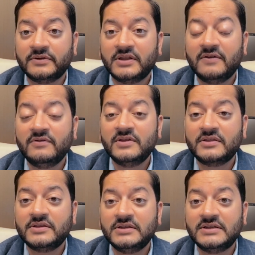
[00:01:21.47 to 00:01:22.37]
Given
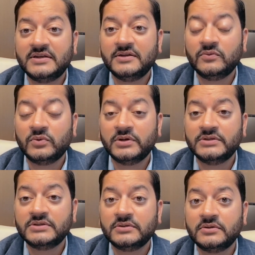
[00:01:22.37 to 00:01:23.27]
that the tendon
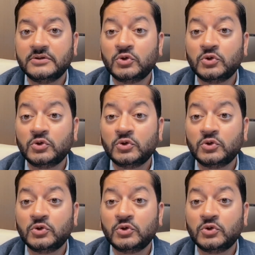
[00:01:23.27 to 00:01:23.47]
was